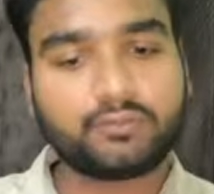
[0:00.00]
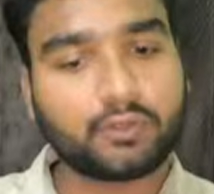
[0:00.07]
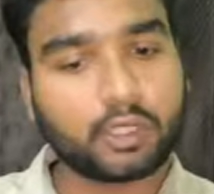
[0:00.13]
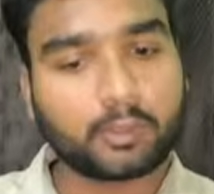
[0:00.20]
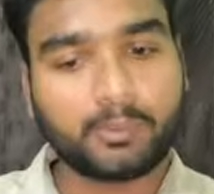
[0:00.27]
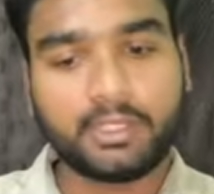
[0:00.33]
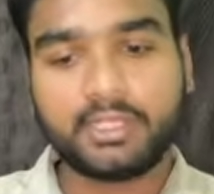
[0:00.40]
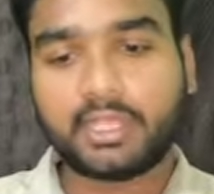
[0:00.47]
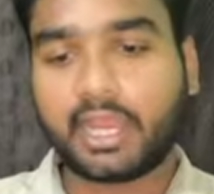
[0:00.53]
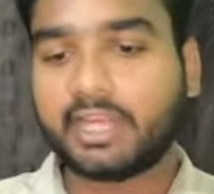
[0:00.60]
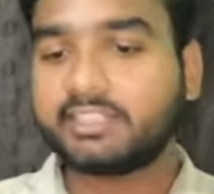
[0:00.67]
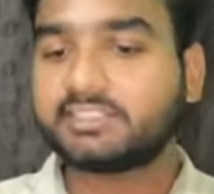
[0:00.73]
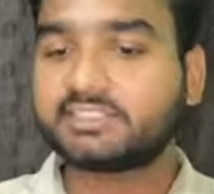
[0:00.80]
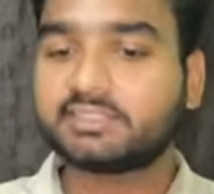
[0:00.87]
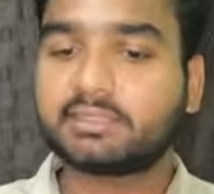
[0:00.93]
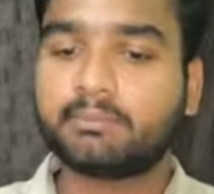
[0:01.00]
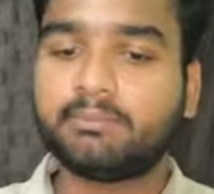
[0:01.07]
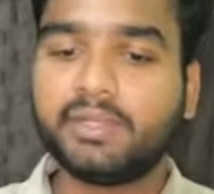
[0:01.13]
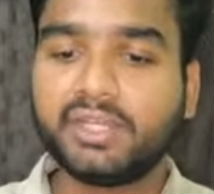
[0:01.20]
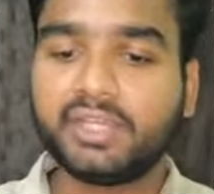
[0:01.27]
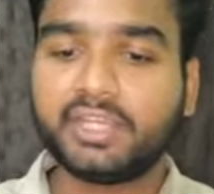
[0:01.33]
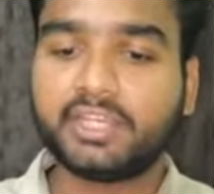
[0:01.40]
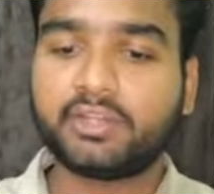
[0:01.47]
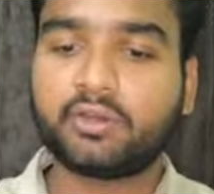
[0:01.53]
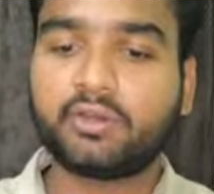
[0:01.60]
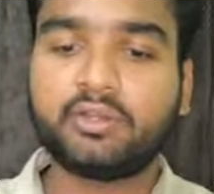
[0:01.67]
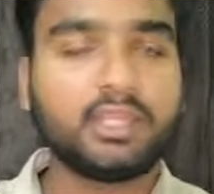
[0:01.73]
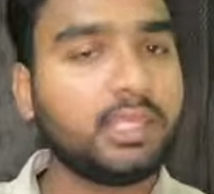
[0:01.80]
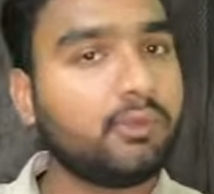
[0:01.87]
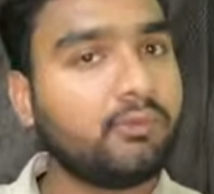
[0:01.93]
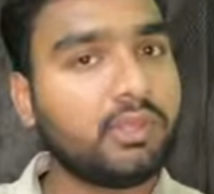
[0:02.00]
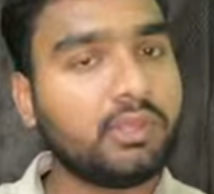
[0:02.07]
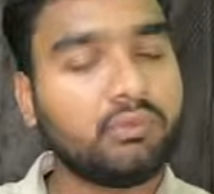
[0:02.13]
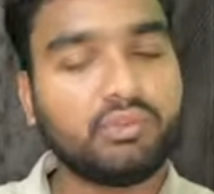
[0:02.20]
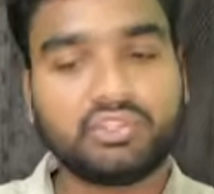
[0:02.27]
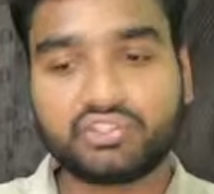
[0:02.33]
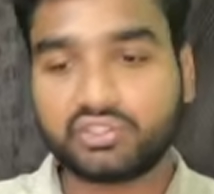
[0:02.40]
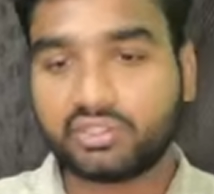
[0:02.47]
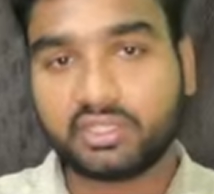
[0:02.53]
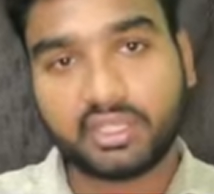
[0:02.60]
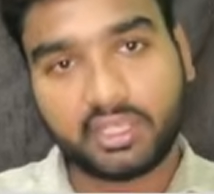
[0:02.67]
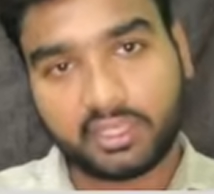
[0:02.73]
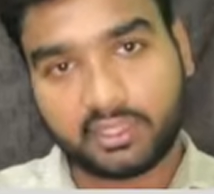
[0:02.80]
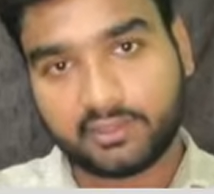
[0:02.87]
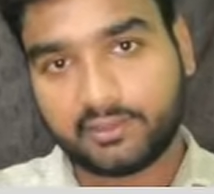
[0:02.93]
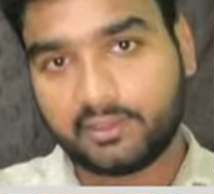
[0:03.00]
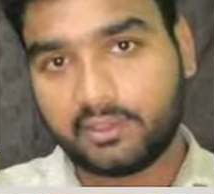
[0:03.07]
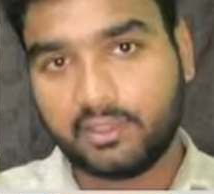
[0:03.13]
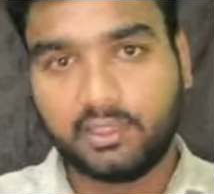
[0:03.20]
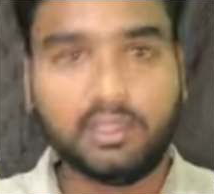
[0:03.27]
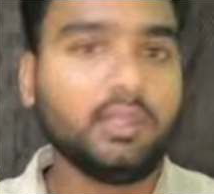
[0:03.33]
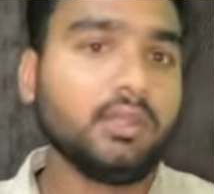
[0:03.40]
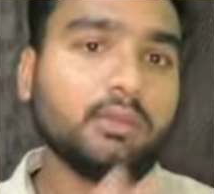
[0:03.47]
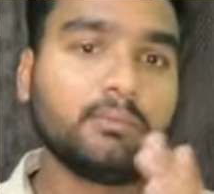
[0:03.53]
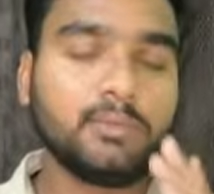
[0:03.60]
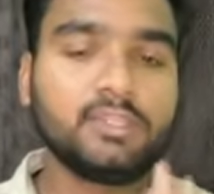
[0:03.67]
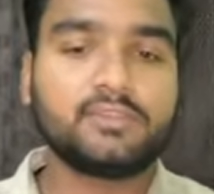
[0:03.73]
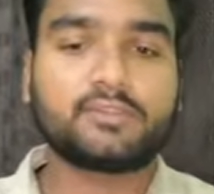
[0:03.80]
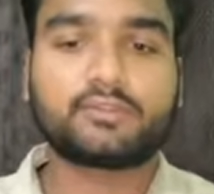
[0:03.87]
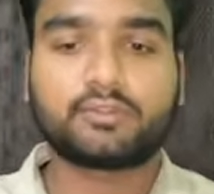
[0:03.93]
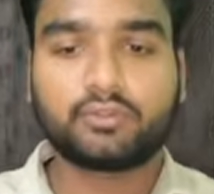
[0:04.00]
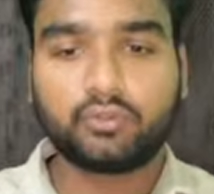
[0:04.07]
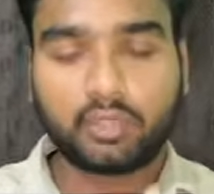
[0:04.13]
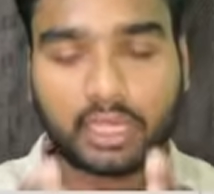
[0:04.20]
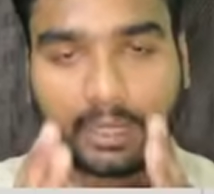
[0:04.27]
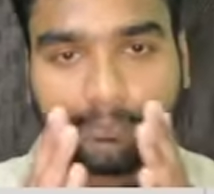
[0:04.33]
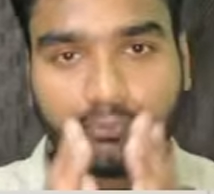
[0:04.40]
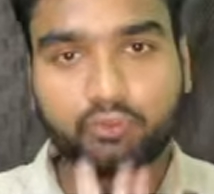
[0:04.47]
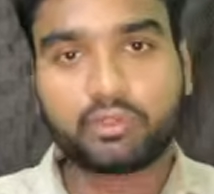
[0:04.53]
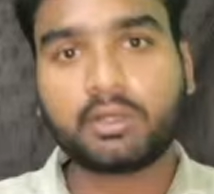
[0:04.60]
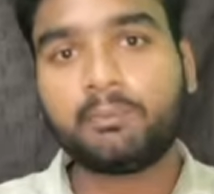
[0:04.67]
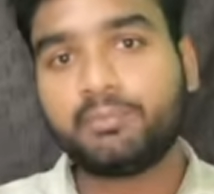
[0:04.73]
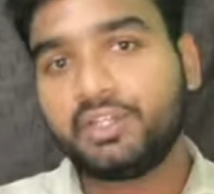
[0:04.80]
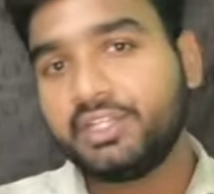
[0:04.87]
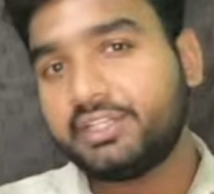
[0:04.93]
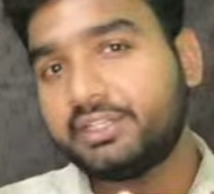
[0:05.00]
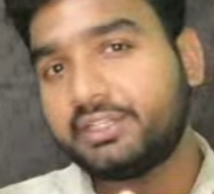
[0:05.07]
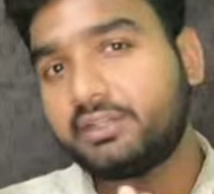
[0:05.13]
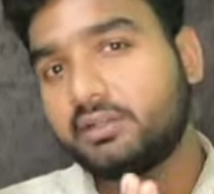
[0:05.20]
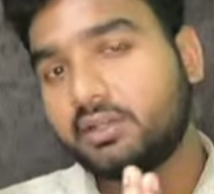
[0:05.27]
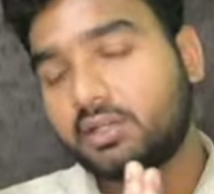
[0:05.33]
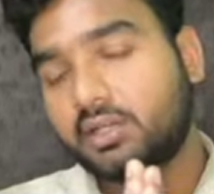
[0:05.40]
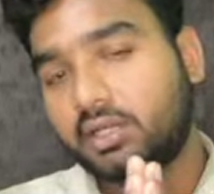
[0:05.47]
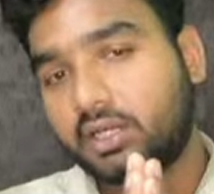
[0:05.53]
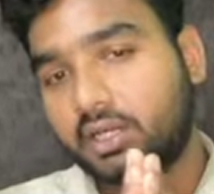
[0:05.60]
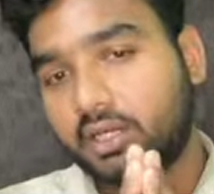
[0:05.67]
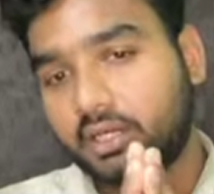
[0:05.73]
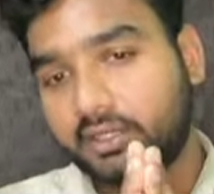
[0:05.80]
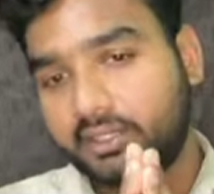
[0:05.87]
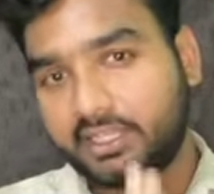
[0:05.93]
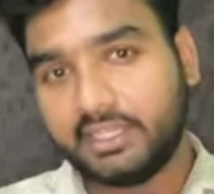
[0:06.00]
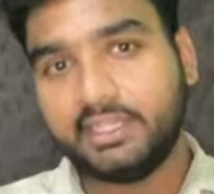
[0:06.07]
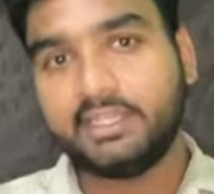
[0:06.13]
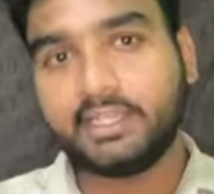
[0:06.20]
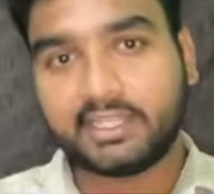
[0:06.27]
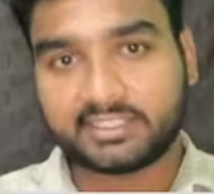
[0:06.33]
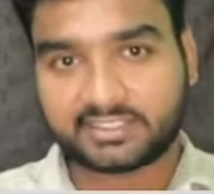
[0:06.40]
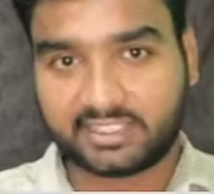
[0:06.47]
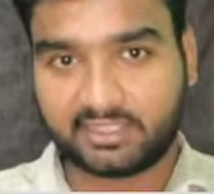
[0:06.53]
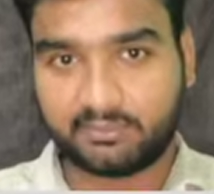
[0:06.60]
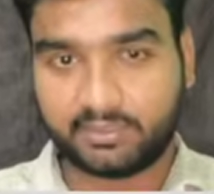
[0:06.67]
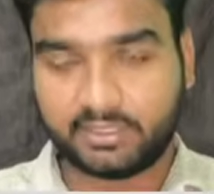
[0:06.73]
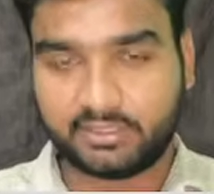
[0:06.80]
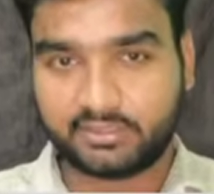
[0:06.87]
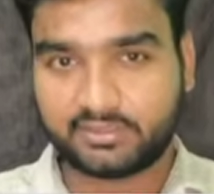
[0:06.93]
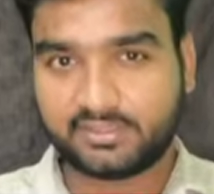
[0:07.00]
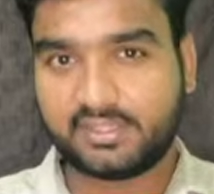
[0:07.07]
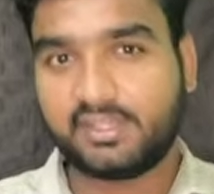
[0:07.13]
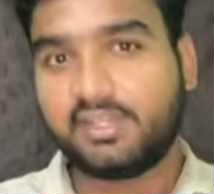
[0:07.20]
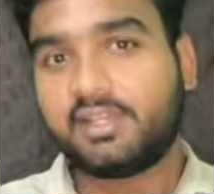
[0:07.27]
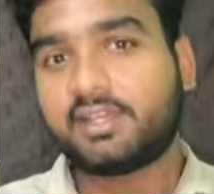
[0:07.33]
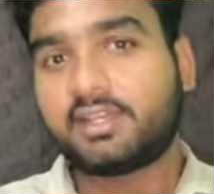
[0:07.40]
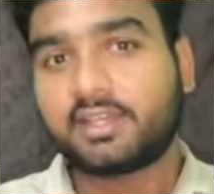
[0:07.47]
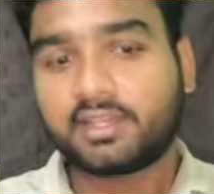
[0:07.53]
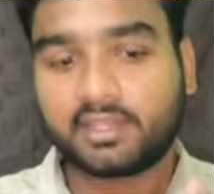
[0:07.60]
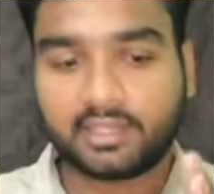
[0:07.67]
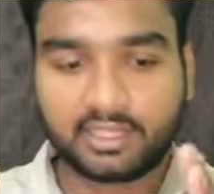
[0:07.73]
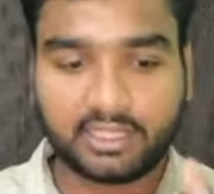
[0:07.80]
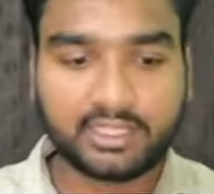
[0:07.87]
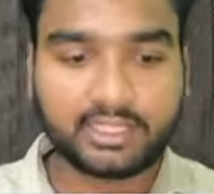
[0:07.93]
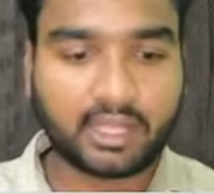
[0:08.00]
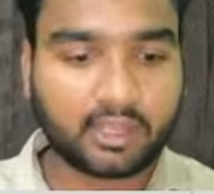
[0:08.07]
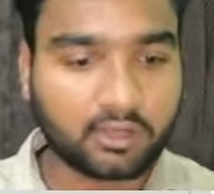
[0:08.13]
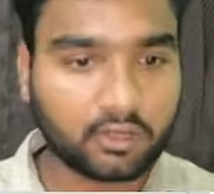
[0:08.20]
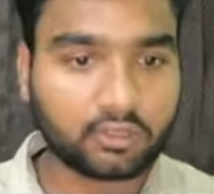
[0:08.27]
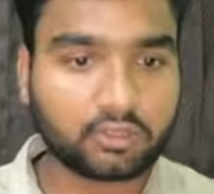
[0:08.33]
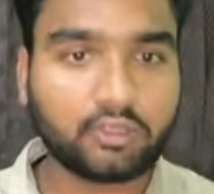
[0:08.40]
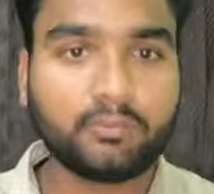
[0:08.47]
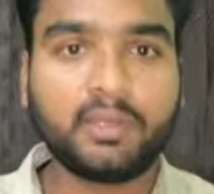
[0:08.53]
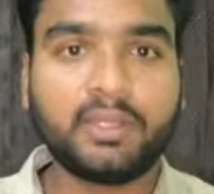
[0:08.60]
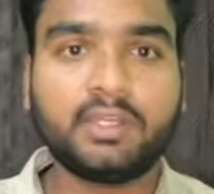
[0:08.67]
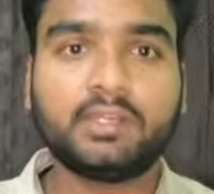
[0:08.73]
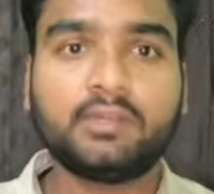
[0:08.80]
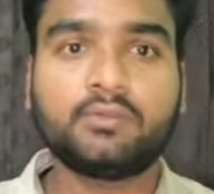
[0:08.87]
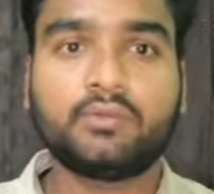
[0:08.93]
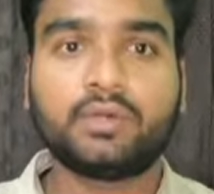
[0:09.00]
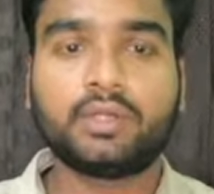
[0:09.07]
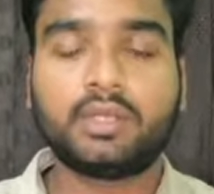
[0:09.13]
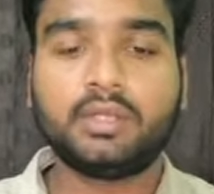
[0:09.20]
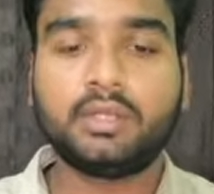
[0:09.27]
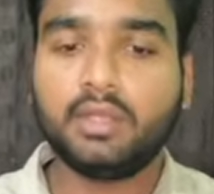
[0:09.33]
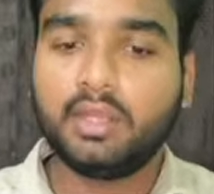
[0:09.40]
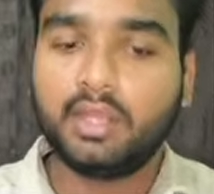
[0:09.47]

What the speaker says: format and submit it on evaluation day. Means you have to complete daily assignments, create a document in Word,